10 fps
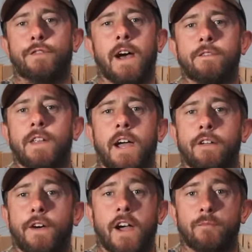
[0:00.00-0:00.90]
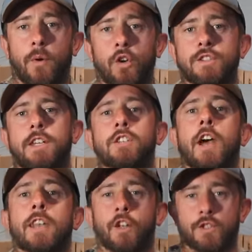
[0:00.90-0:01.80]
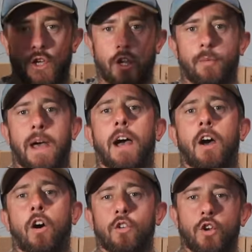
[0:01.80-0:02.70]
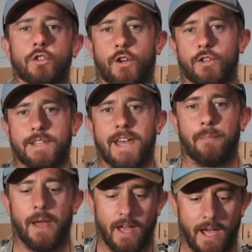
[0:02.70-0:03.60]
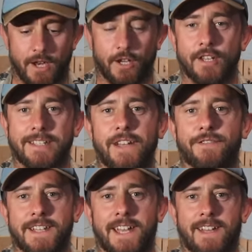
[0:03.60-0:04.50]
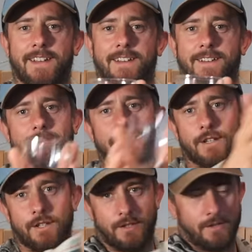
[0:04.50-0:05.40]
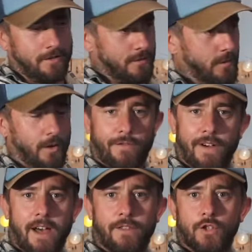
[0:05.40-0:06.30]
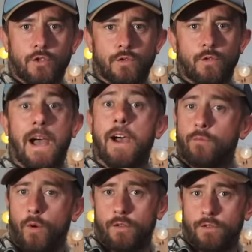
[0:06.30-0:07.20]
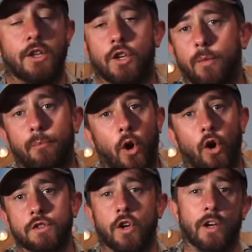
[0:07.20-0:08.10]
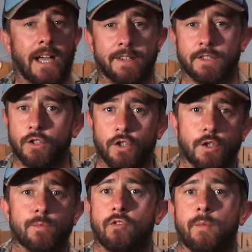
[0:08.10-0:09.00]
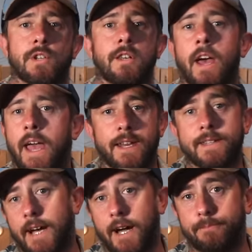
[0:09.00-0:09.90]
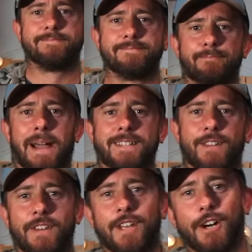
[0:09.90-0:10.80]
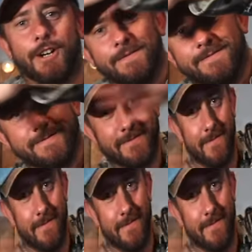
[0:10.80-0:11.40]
5.95 postage and it'll turn up on your doorstep and you can gift it to your father should you have one. And you can pause or cancel your subscription at any time. Back to the video. I'll